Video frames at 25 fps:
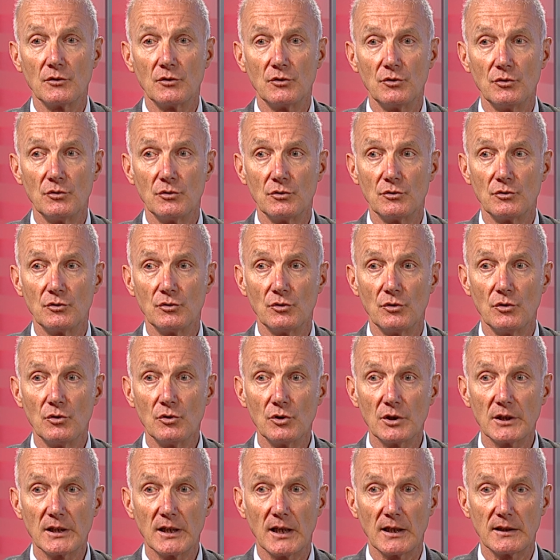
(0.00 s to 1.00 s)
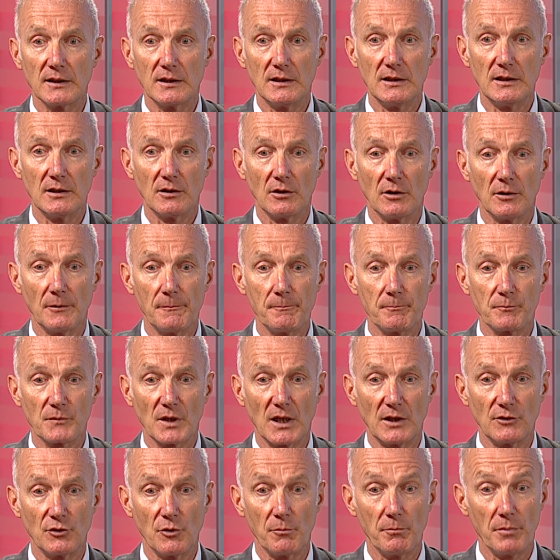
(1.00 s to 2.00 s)
to, to look at the, um,
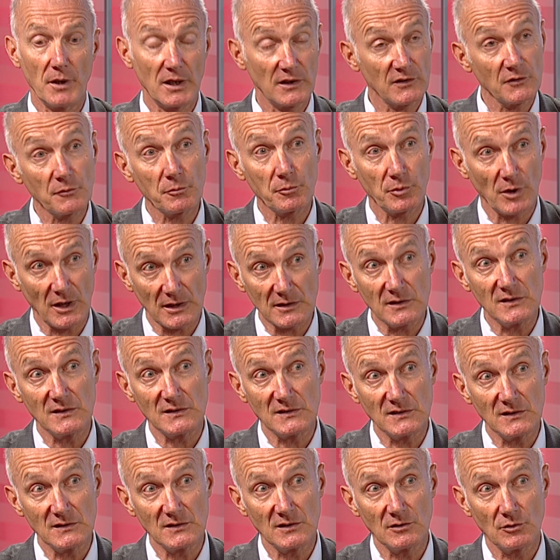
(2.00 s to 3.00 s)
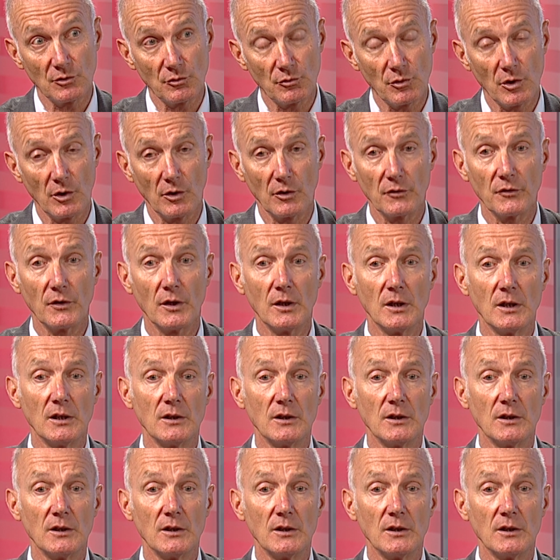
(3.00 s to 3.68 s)
at the best practices in the world.